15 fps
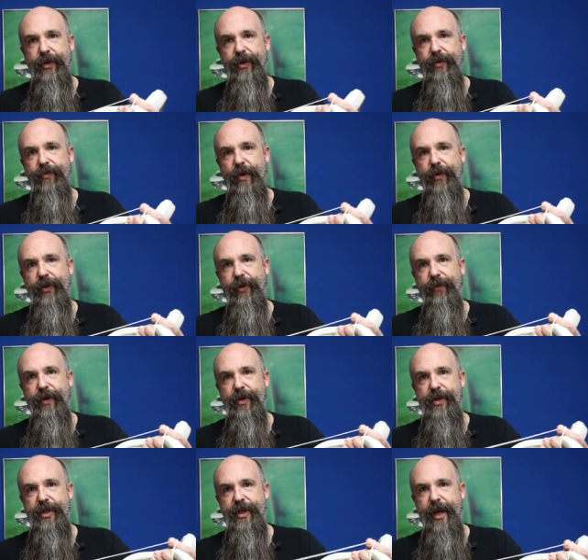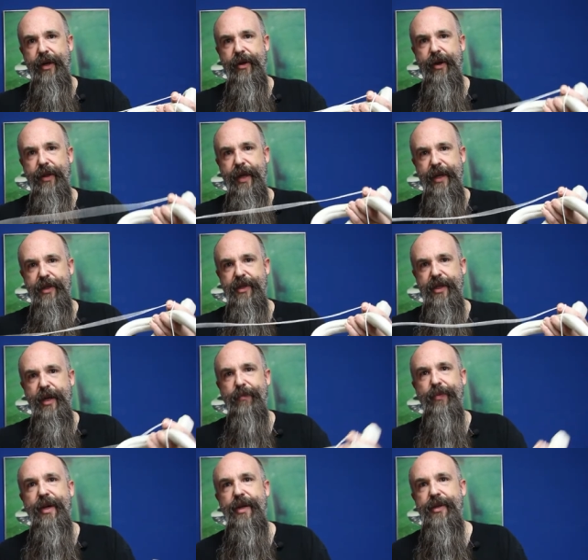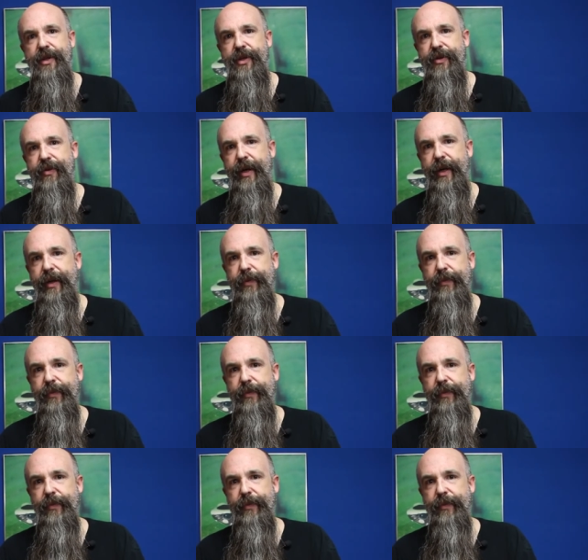the growth of your snake on that same piece of string.